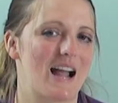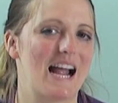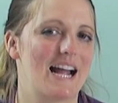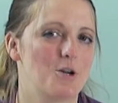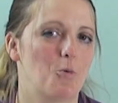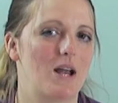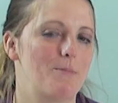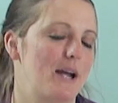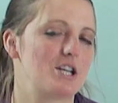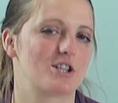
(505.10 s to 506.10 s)
I had to wait
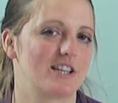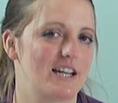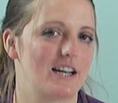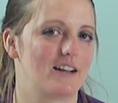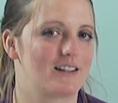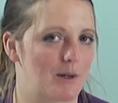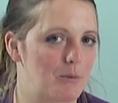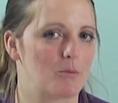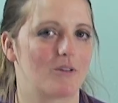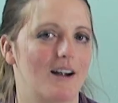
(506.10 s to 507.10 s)
patiently a
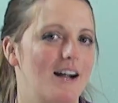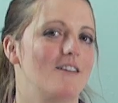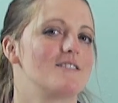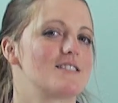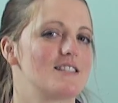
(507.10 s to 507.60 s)
couple more rounds